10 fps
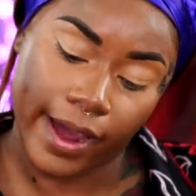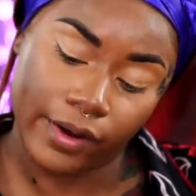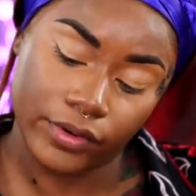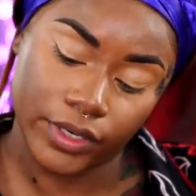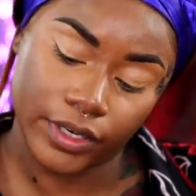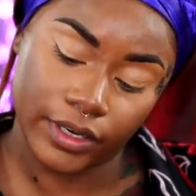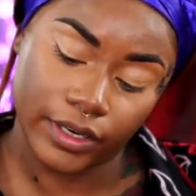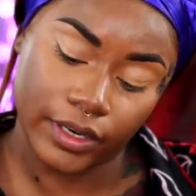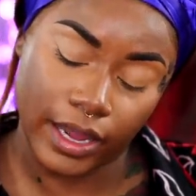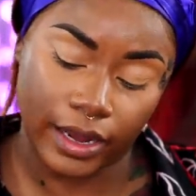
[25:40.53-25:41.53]

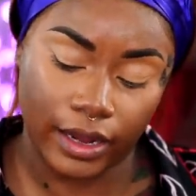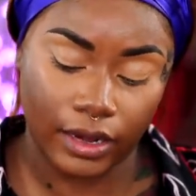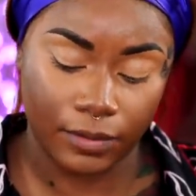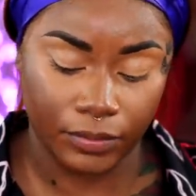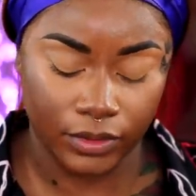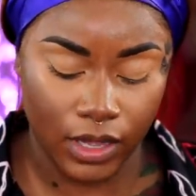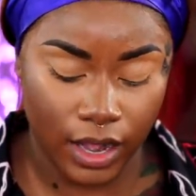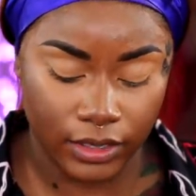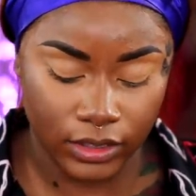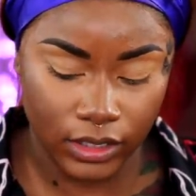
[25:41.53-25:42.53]
powder in
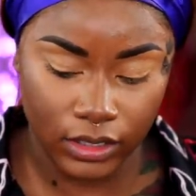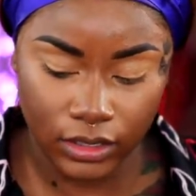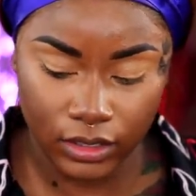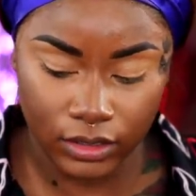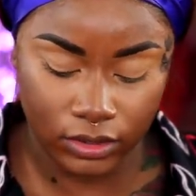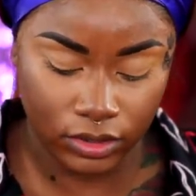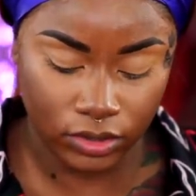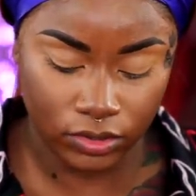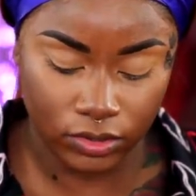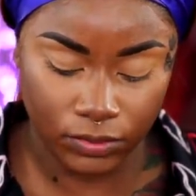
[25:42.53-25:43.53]
Blondie
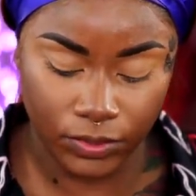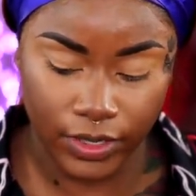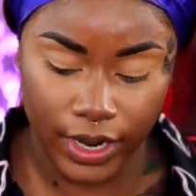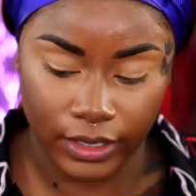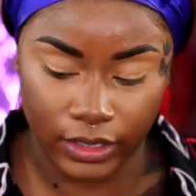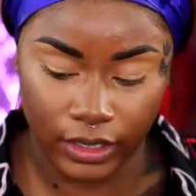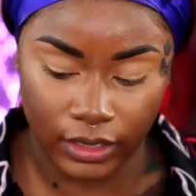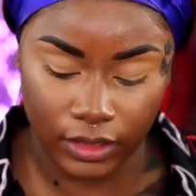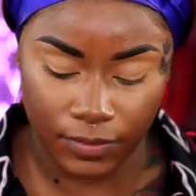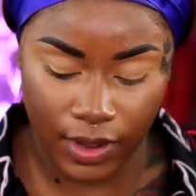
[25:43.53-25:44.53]
to put
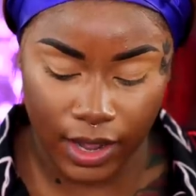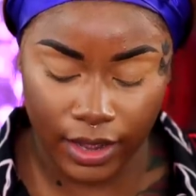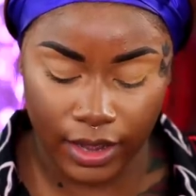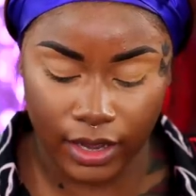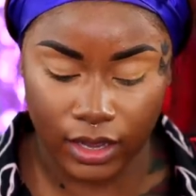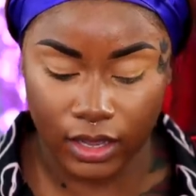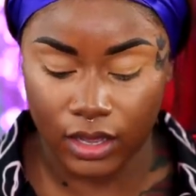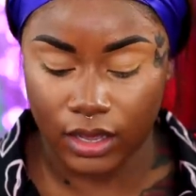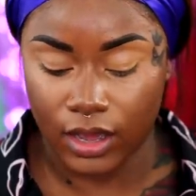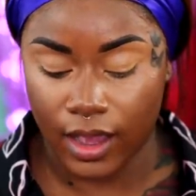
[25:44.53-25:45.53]
underneath my
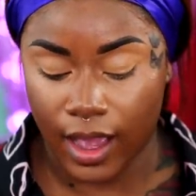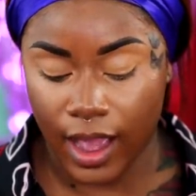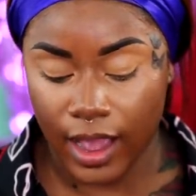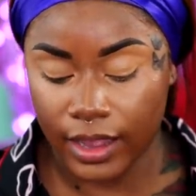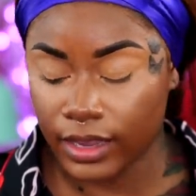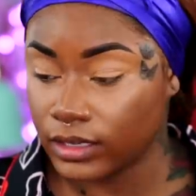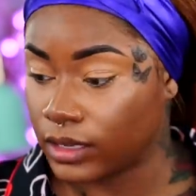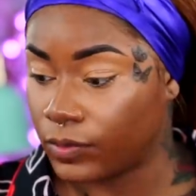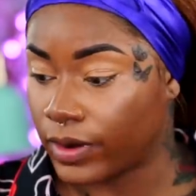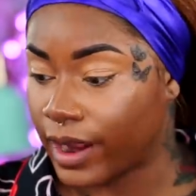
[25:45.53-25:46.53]

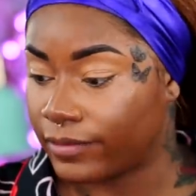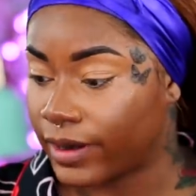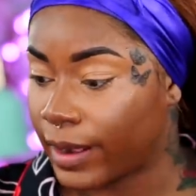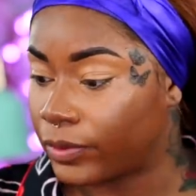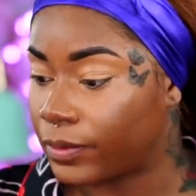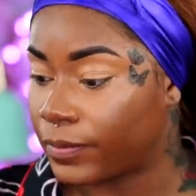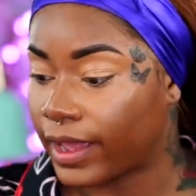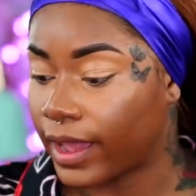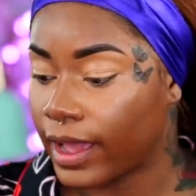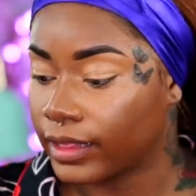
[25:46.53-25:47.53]
eyes and wherever I put
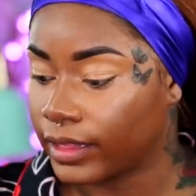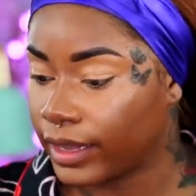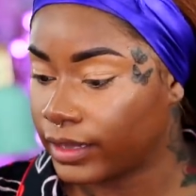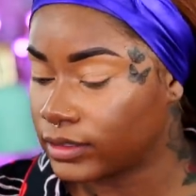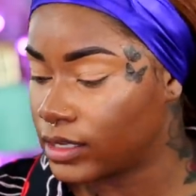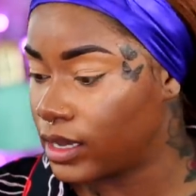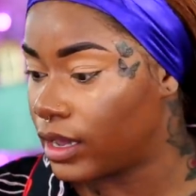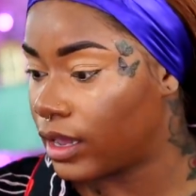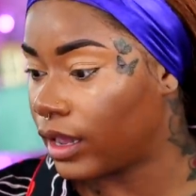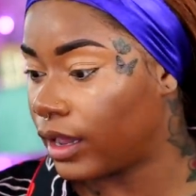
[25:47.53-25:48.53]
my highlight.
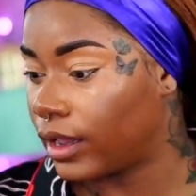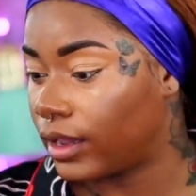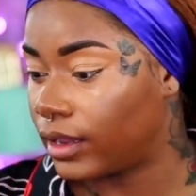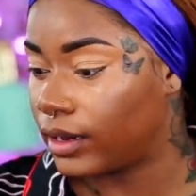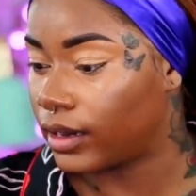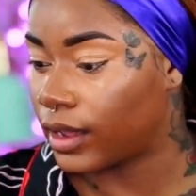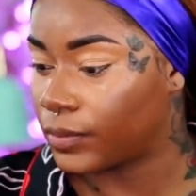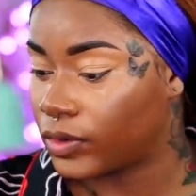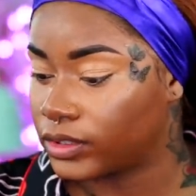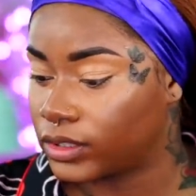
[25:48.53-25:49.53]
And
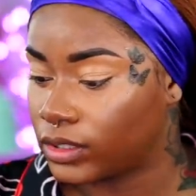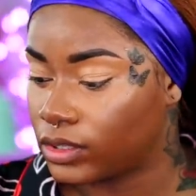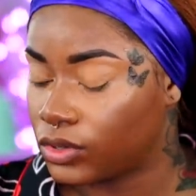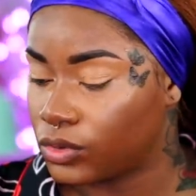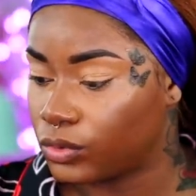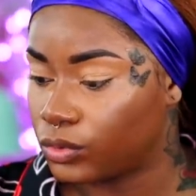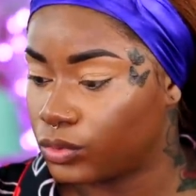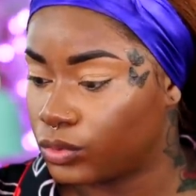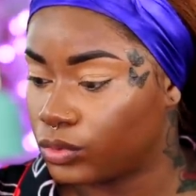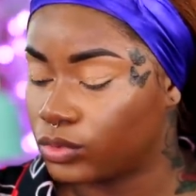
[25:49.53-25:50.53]
I'm going to
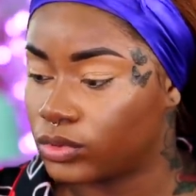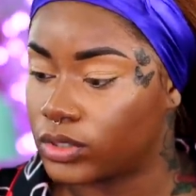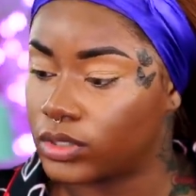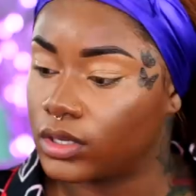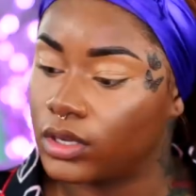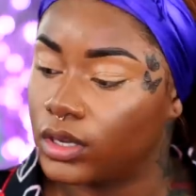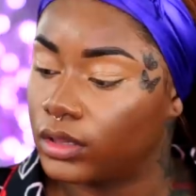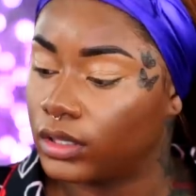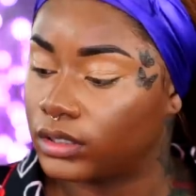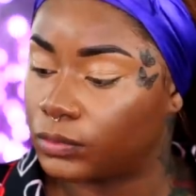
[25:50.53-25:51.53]
use
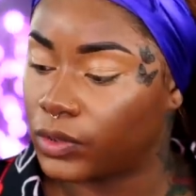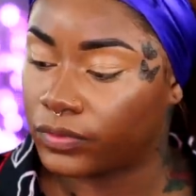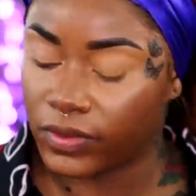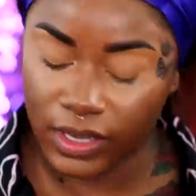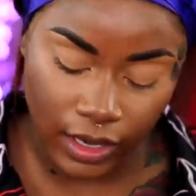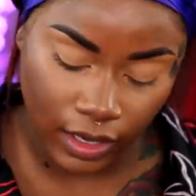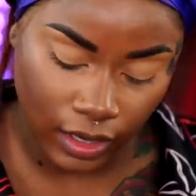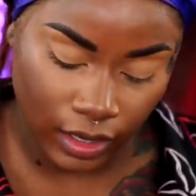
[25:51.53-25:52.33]
this Morphe